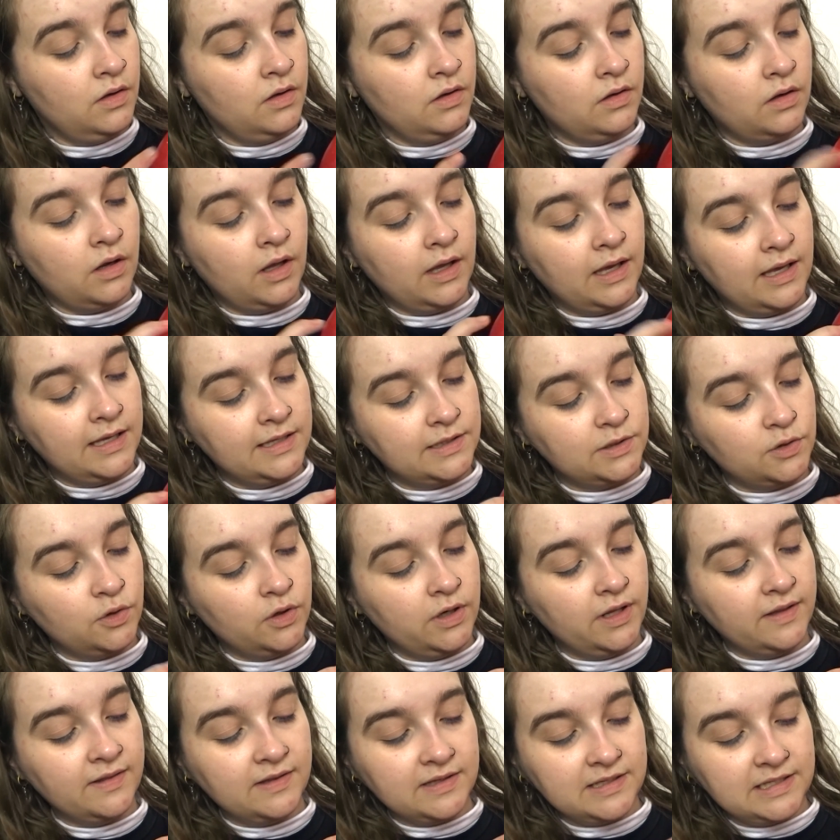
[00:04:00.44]
Like, it's got
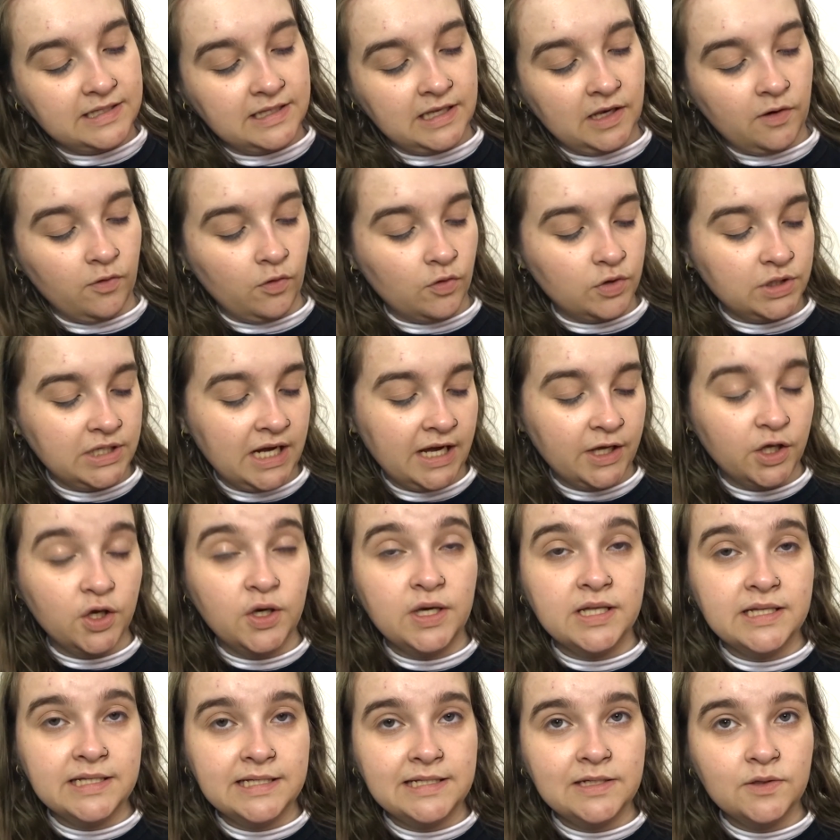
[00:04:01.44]
like the cereal tag. You
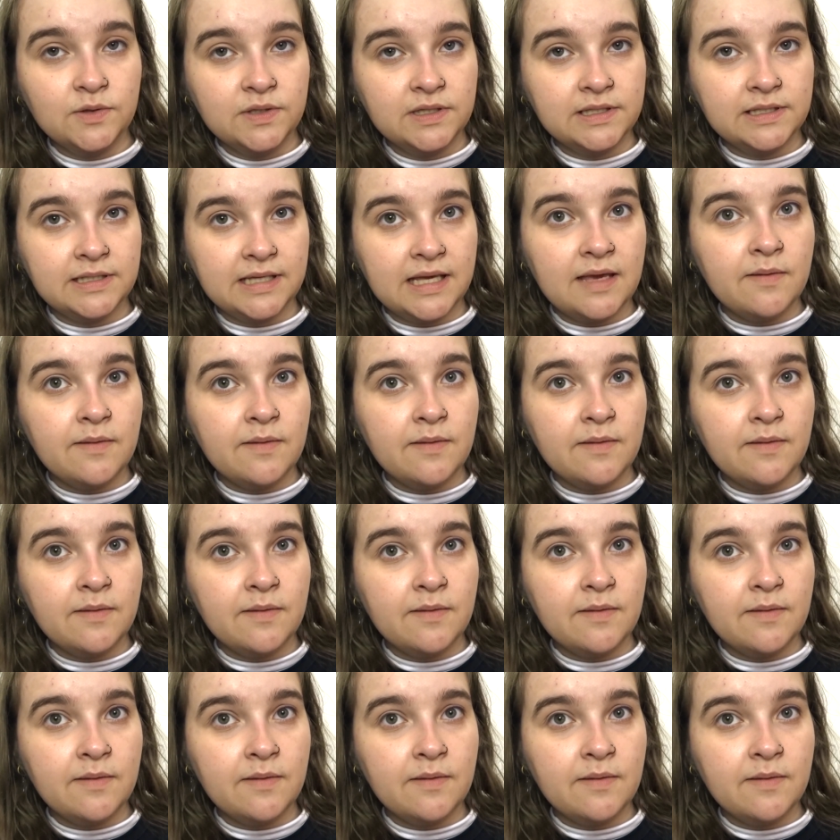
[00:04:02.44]
can still see